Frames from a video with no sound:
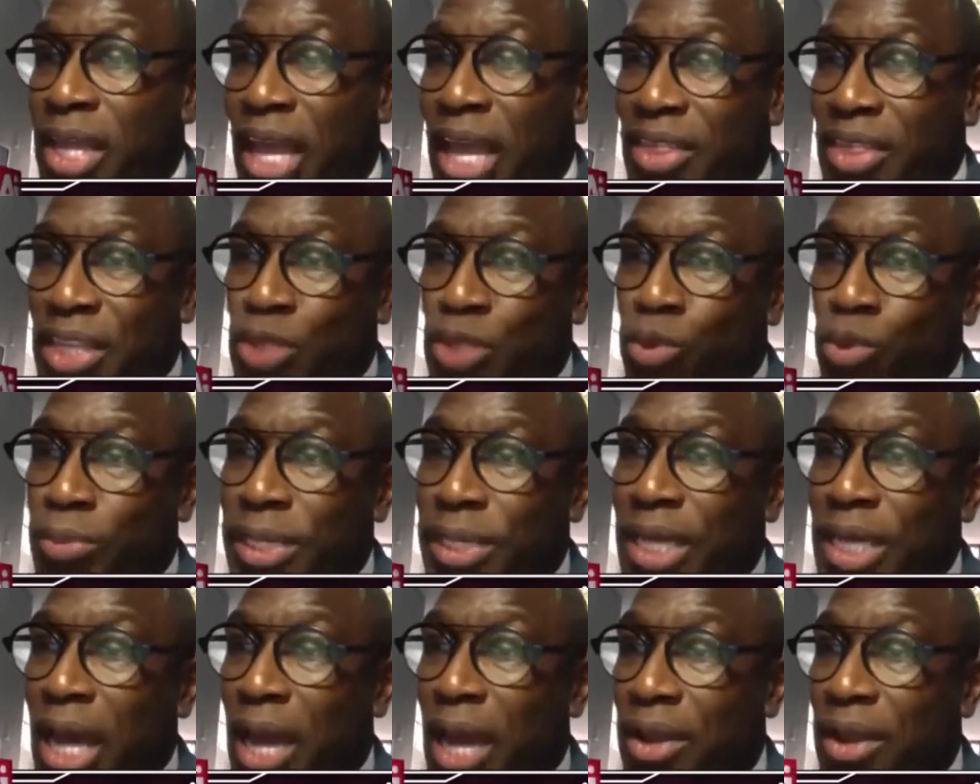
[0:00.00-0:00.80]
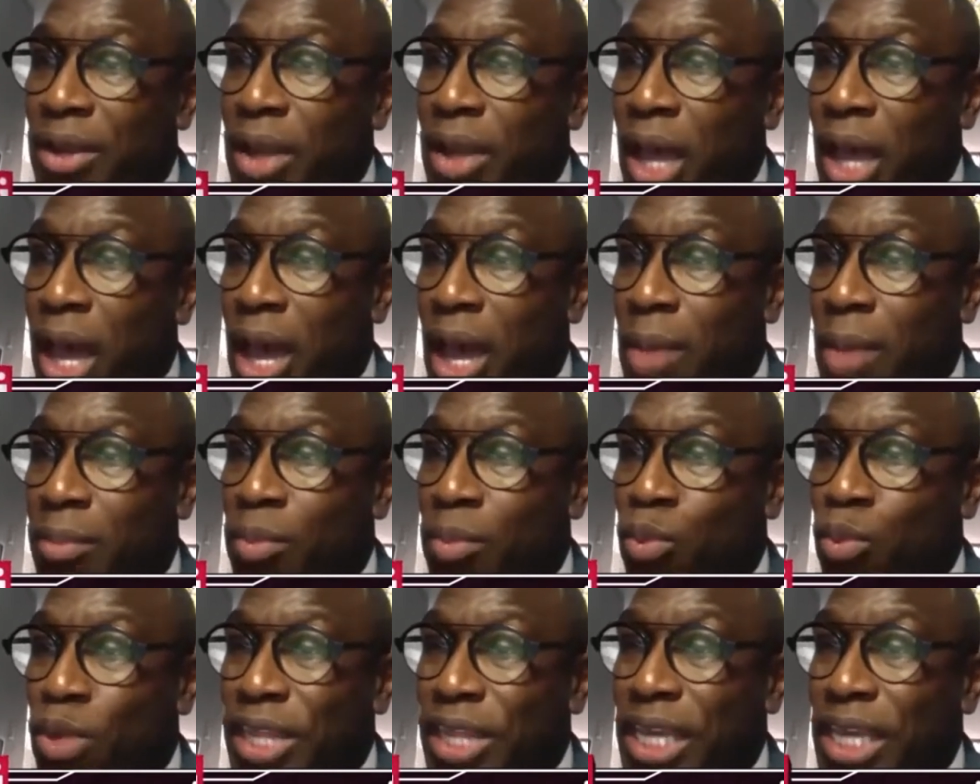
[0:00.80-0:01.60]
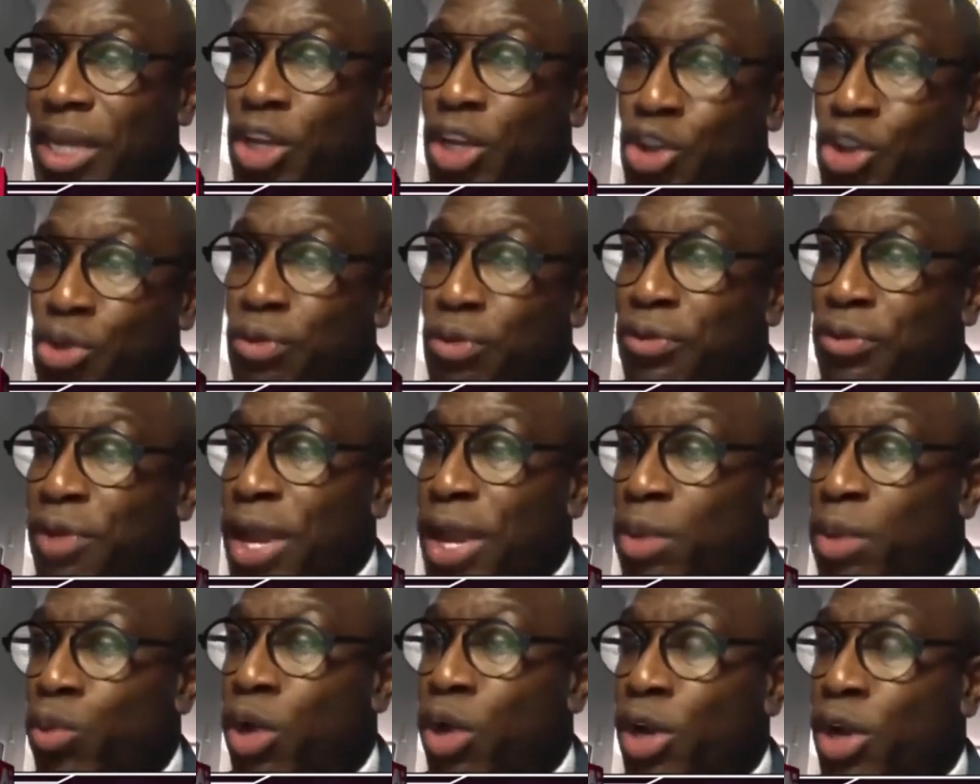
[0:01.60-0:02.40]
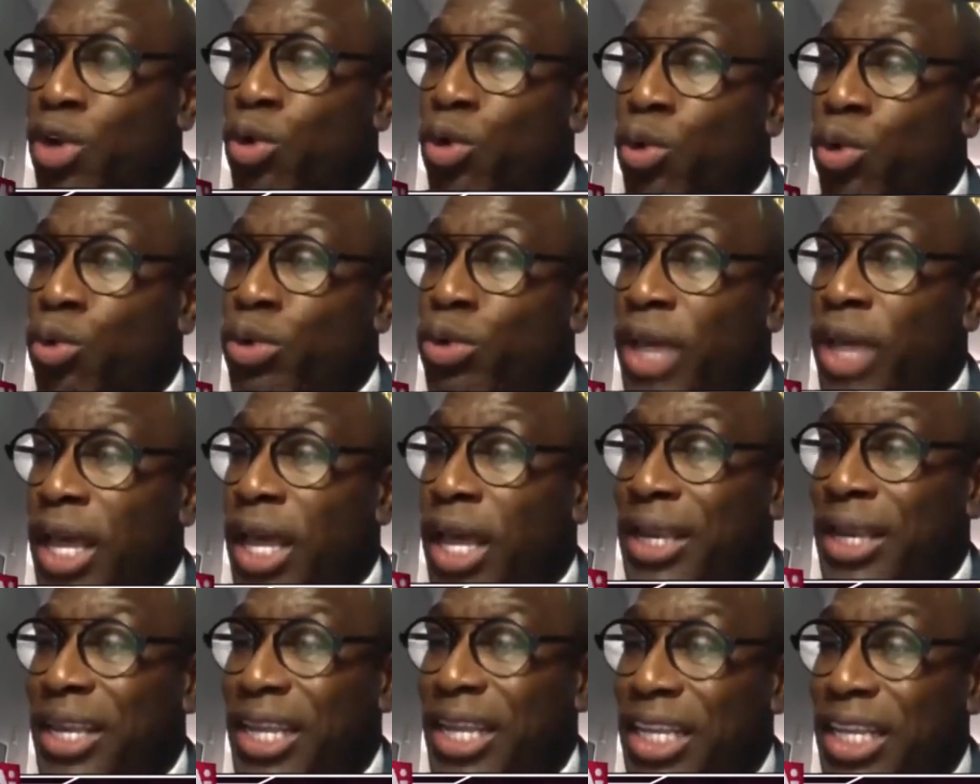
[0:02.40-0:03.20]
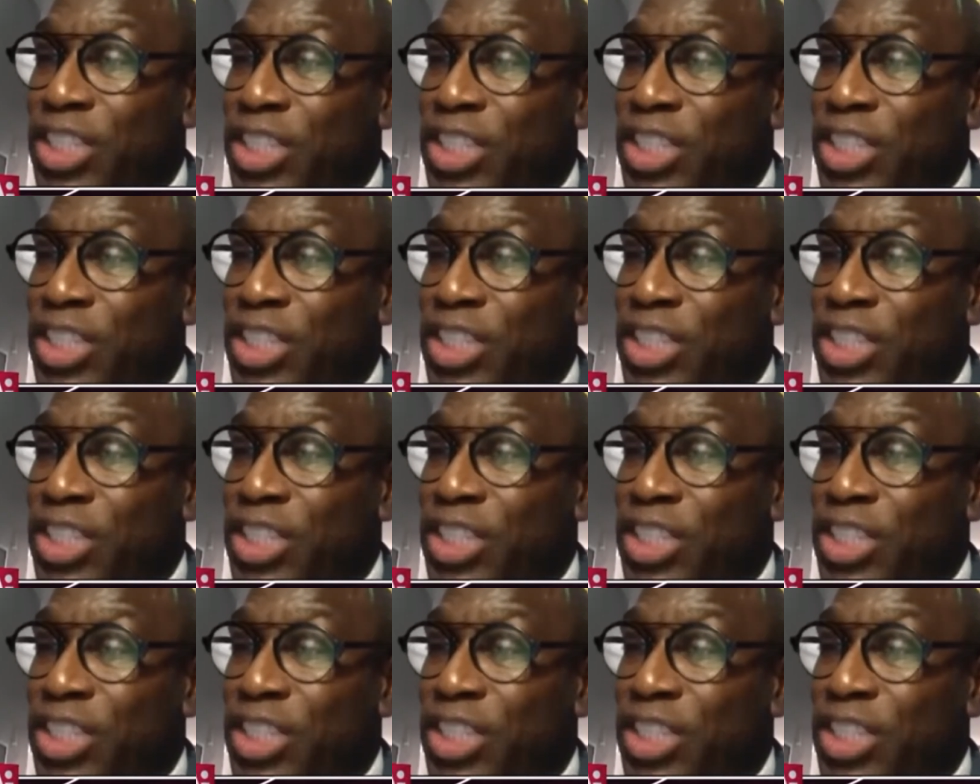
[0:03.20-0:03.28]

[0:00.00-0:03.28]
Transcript: And this will be done within a new framework called an